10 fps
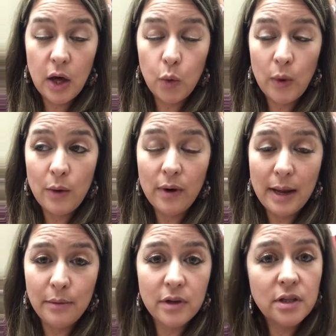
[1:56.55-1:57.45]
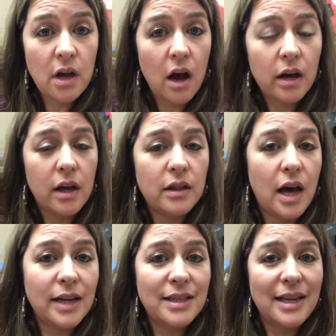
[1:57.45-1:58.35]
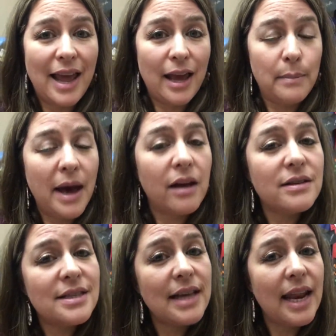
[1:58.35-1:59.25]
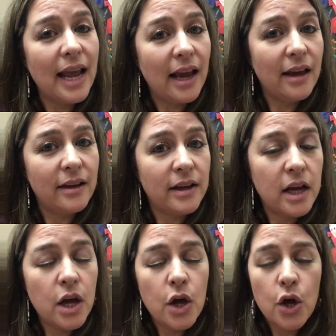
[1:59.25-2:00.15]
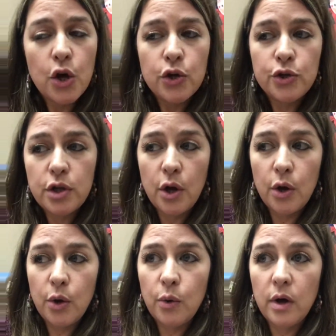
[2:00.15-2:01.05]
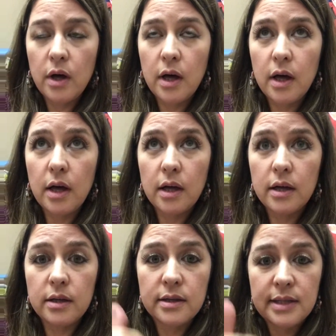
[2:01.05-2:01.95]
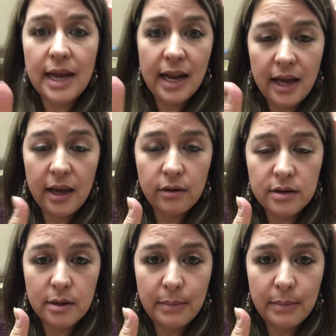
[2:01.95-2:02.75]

we were able to talk a lot today about setting. So setting is a